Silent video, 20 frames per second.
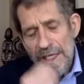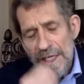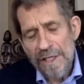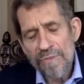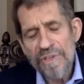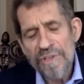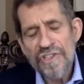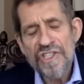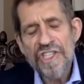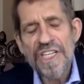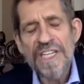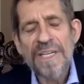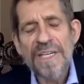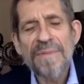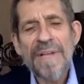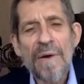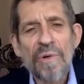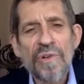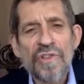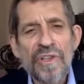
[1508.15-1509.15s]
regime
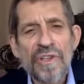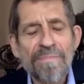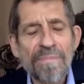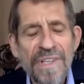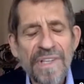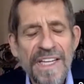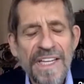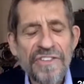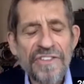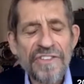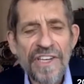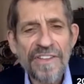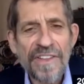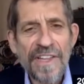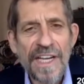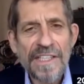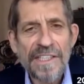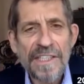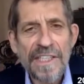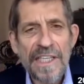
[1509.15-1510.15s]
that was in place at
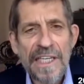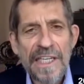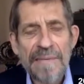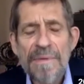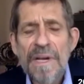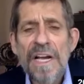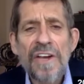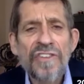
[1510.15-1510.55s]
that time.